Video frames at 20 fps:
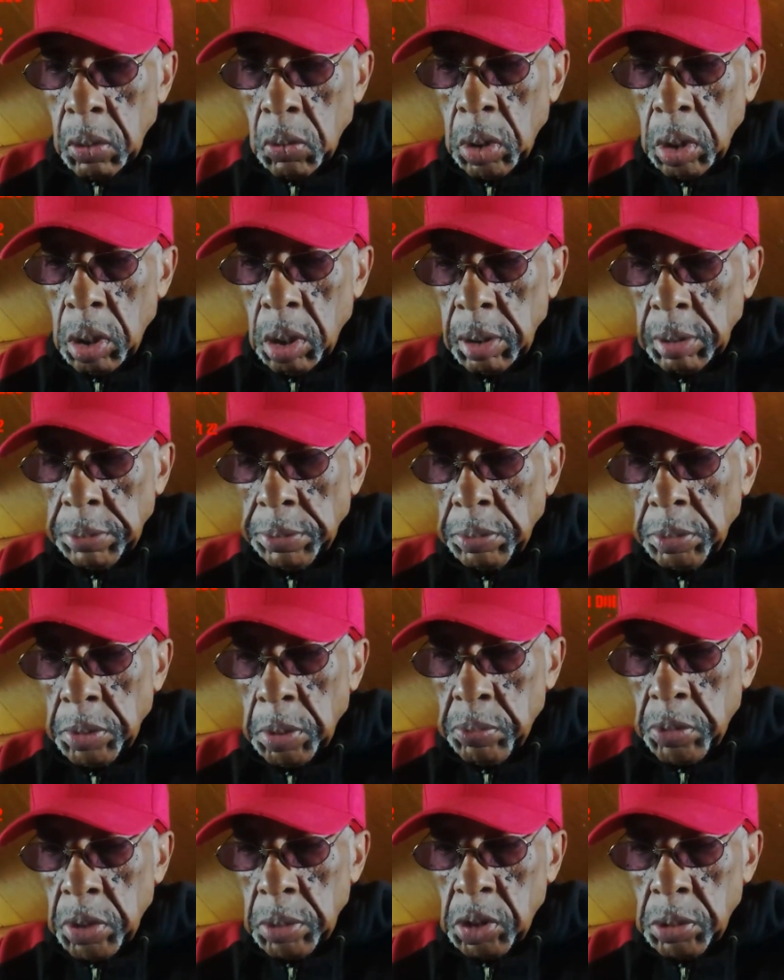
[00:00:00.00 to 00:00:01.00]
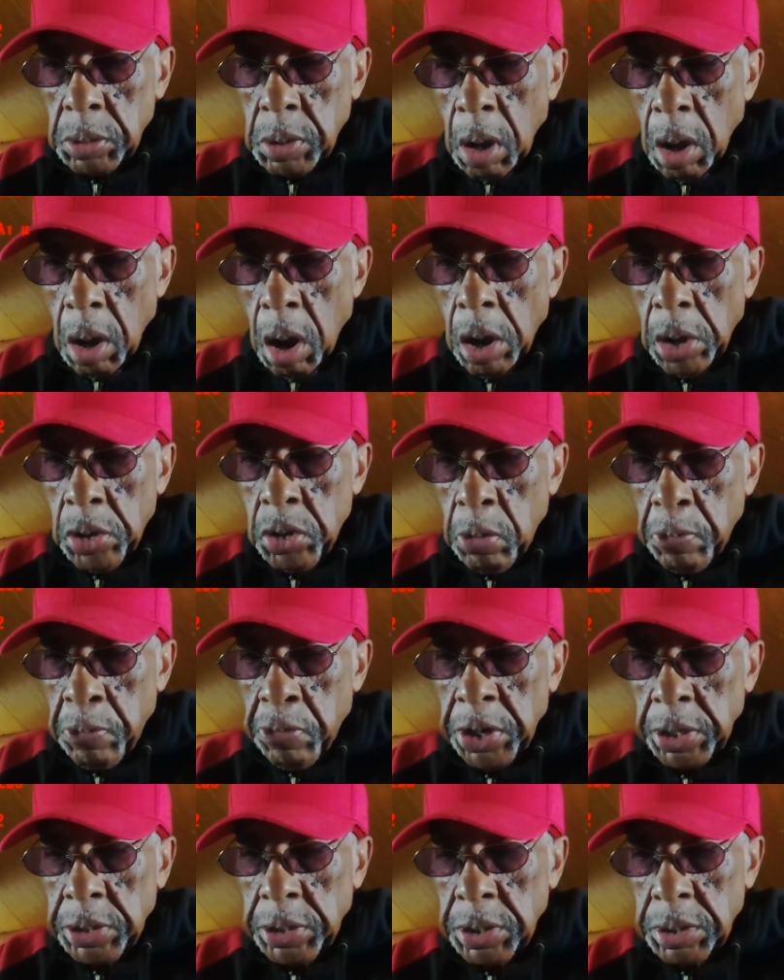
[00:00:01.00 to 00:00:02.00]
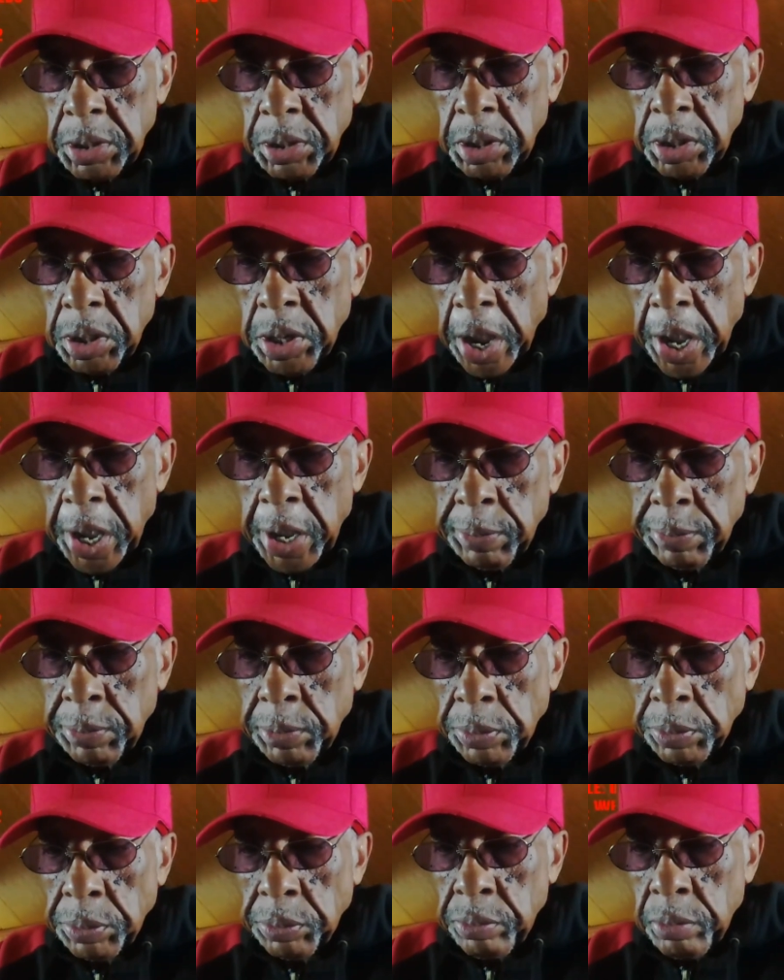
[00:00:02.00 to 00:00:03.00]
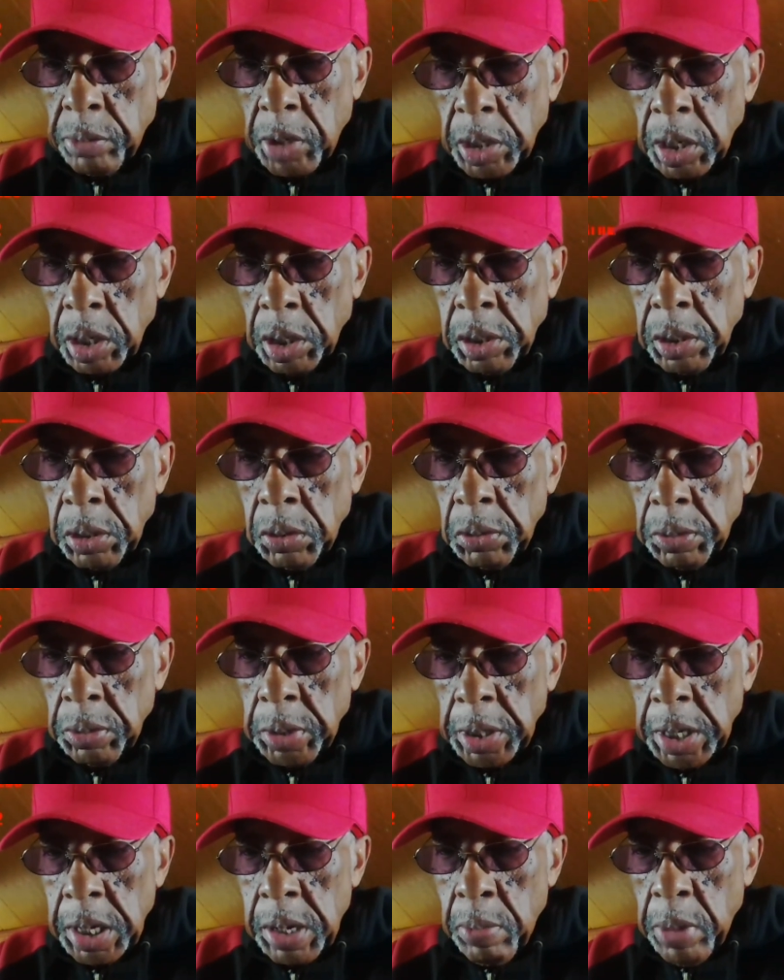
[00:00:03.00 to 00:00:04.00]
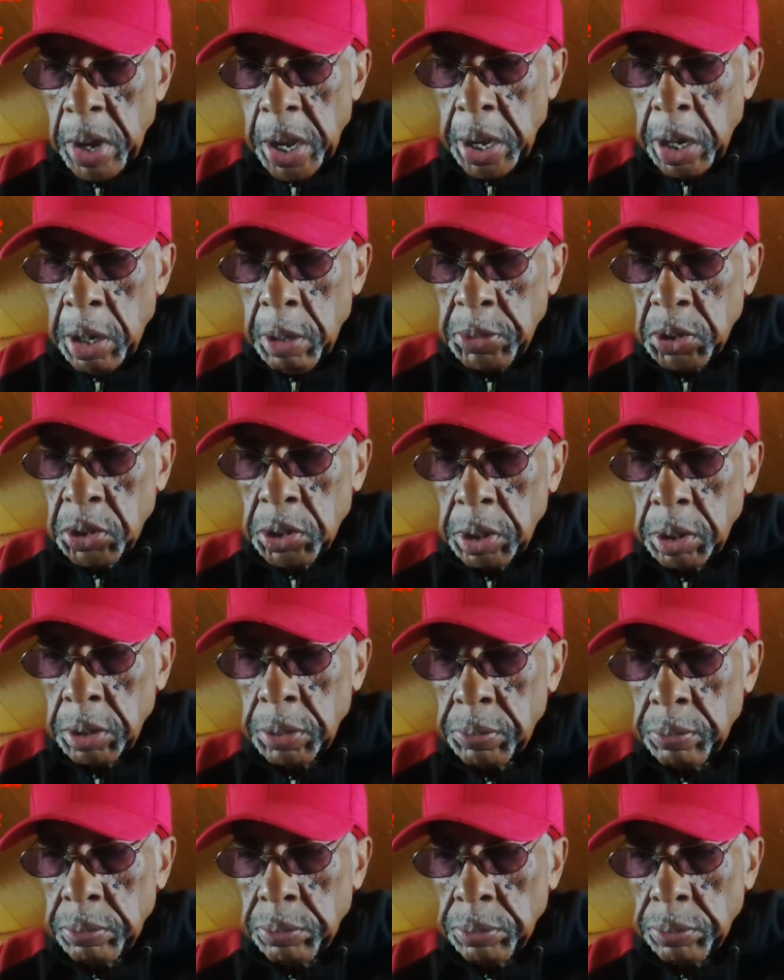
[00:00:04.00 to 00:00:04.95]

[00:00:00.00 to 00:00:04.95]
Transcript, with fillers: Well, all your preachers today, including imams and